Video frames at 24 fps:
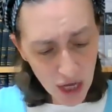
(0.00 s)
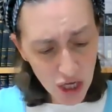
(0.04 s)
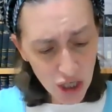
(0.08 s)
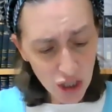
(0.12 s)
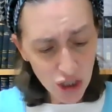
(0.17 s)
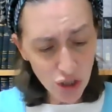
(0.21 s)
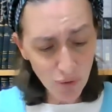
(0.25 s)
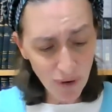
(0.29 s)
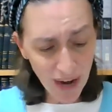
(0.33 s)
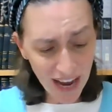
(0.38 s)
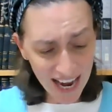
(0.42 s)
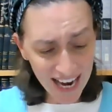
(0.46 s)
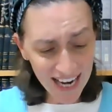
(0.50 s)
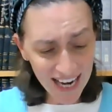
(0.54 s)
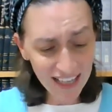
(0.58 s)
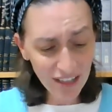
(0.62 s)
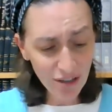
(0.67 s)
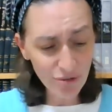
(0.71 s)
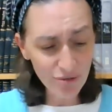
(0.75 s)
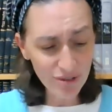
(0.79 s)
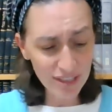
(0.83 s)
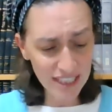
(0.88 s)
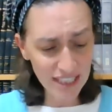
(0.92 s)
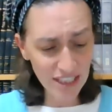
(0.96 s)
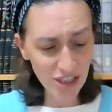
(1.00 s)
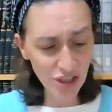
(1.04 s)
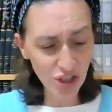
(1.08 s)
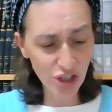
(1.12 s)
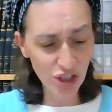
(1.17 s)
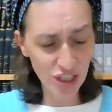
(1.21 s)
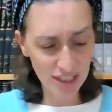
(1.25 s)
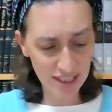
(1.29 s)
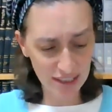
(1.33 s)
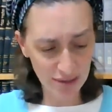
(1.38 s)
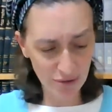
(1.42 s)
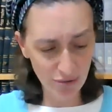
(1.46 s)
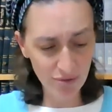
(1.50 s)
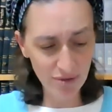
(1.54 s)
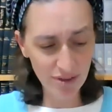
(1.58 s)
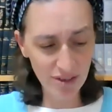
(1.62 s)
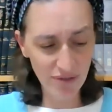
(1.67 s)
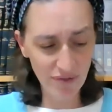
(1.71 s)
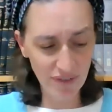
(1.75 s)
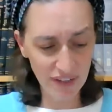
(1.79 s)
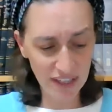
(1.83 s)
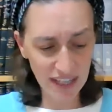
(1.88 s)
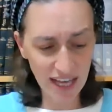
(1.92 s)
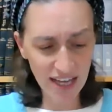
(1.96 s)
So Ein Odin Sheta'un
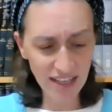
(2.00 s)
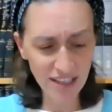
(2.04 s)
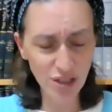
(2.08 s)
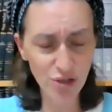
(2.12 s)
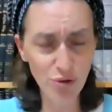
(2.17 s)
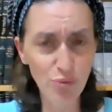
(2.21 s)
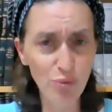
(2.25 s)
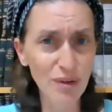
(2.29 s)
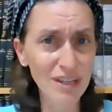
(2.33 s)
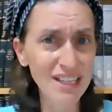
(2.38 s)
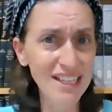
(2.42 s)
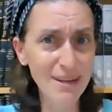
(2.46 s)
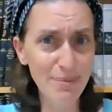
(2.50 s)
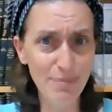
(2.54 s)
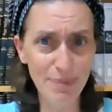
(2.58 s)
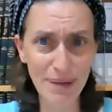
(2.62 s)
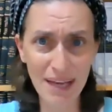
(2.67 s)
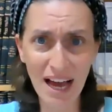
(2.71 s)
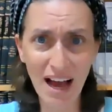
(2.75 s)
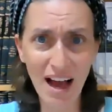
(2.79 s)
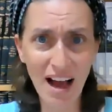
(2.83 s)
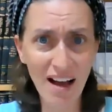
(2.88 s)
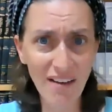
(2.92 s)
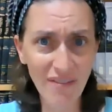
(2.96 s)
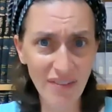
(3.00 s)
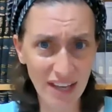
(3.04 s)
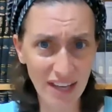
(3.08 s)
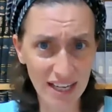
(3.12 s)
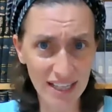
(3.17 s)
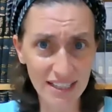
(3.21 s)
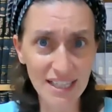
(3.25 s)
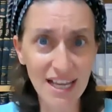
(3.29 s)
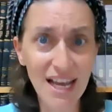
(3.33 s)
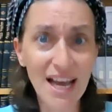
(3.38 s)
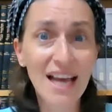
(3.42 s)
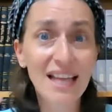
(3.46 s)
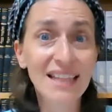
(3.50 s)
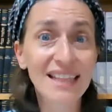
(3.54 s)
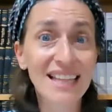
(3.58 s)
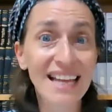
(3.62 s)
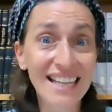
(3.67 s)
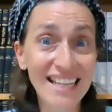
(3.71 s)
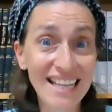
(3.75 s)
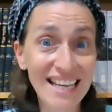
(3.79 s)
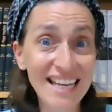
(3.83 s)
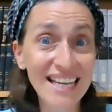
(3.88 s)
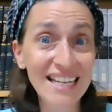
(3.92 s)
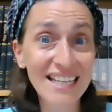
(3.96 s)
Tevilah. So wouldn't it be obvious
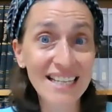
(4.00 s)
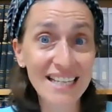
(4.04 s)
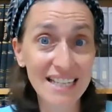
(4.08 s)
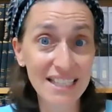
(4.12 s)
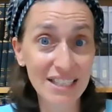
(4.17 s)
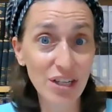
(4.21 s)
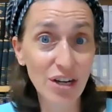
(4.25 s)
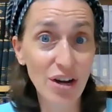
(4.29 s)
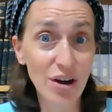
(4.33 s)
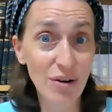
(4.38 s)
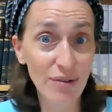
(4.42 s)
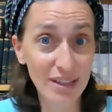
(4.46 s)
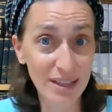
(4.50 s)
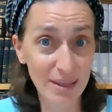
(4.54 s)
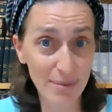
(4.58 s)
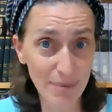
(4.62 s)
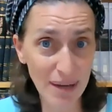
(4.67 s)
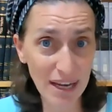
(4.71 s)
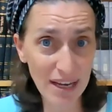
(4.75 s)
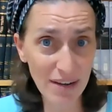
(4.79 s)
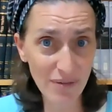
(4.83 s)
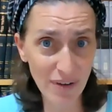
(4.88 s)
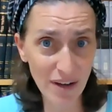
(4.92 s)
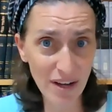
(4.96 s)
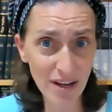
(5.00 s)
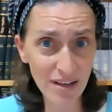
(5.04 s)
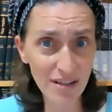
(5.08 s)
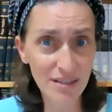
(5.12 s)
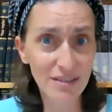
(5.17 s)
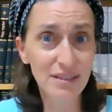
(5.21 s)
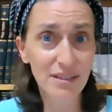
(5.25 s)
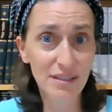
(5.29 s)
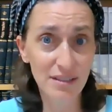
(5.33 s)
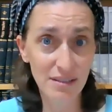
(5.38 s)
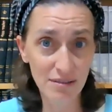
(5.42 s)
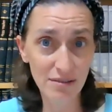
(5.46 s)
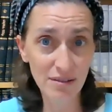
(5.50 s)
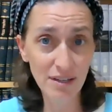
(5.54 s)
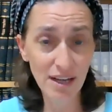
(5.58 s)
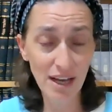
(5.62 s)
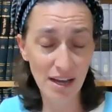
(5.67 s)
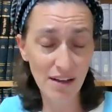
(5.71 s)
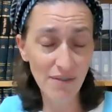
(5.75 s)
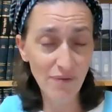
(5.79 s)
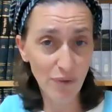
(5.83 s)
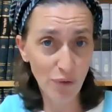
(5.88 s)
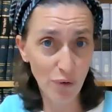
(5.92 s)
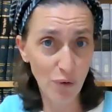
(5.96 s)
that he'd need to go in the mikvah?
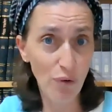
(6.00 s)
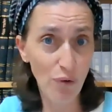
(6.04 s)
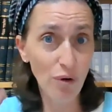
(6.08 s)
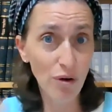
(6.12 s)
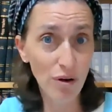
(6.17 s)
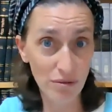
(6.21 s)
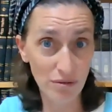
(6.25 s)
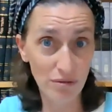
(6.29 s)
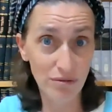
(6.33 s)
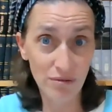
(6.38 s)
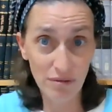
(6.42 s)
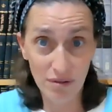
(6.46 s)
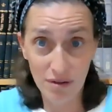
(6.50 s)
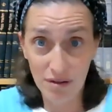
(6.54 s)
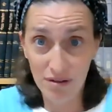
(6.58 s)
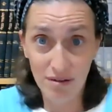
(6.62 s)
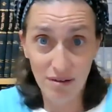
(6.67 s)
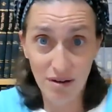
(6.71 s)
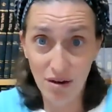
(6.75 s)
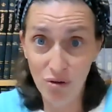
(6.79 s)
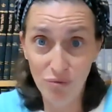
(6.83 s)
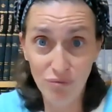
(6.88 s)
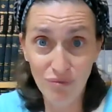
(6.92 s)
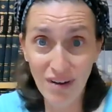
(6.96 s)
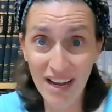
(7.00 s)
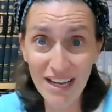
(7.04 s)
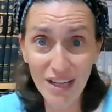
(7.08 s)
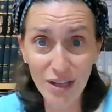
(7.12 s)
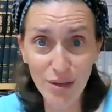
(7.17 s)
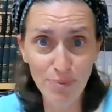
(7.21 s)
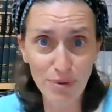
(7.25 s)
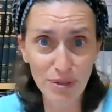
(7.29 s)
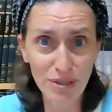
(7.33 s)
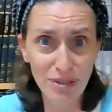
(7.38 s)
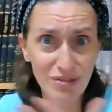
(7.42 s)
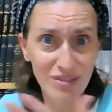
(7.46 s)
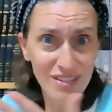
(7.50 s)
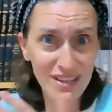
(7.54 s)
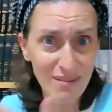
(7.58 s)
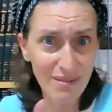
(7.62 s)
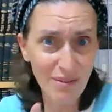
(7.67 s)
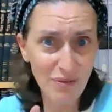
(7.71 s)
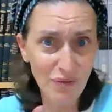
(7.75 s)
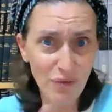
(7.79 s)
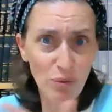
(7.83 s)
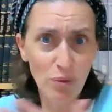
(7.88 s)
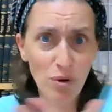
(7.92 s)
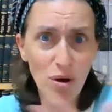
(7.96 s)
Okay, for all a regular person is
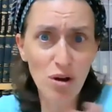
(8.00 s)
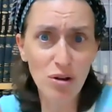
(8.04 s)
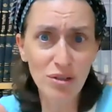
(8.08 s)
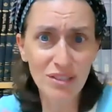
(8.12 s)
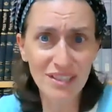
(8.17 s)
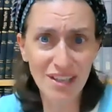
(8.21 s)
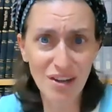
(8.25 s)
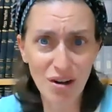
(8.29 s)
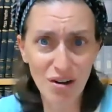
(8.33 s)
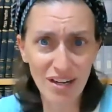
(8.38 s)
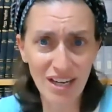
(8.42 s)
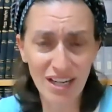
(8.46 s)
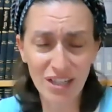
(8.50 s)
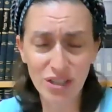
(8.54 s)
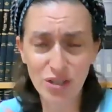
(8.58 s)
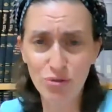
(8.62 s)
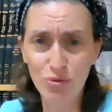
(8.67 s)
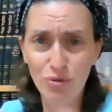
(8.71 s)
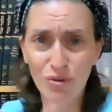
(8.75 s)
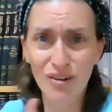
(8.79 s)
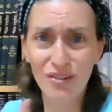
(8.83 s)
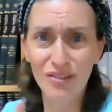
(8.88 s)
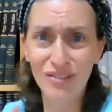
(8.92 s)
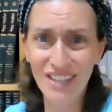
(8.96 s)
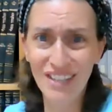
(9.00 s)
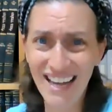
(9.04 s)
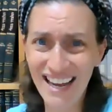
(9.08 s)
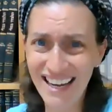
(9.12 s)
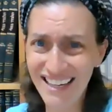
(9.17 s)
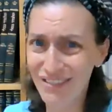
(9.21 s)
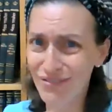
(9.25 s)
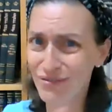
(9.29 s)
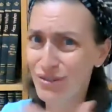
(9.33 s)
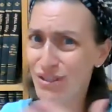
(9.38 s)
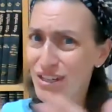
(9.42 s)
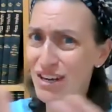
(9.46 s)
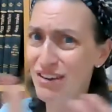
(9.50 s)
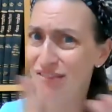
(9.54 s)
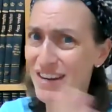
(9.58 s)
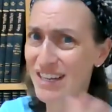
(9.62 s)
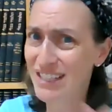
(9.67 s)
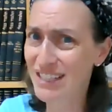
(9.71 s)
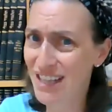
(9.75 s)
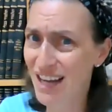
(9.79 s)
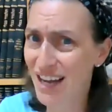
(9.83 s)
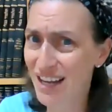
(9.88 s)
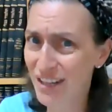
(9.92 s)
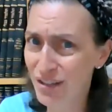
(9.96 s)
coming from Chol to Kodesh or not Anush kare
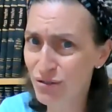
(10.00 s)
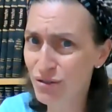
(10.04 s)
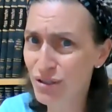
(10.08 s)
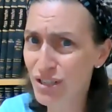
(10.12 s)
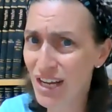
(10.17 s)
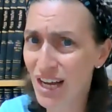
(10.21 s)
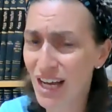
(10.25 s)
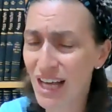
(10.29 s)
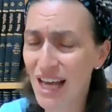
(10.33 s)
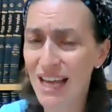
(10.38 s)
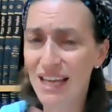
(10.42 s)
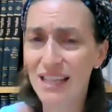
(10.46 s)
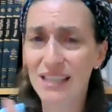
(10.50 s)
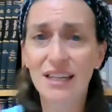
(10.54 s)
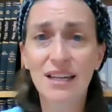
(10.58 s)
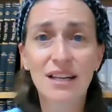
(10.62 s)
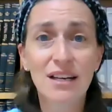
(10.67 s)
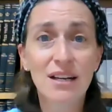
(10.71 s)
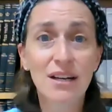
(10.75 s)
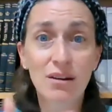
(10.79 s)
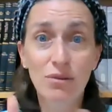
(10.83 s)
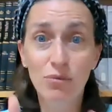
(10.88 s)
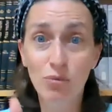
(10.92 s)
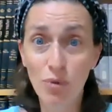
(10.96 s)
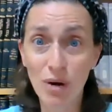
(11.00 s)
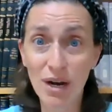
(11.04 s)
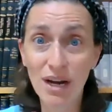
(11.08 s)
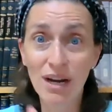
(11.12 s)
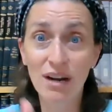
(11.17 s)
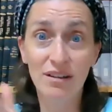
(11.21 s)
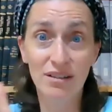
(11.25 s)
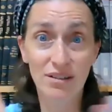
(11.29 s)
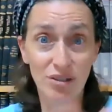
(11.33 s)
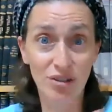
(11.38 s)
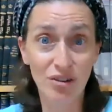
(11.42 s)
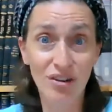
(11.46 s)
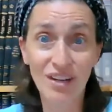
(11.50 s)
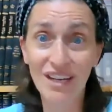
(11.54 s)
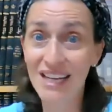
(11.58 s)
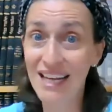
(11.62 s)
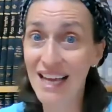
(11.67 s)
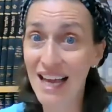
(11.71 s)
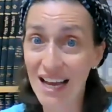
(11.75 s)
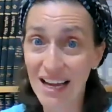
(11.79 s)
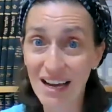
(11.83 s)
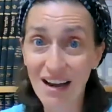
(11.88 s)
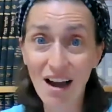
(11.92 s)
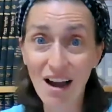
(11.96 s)
to Anush kare, where you're going to
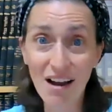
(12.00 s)
get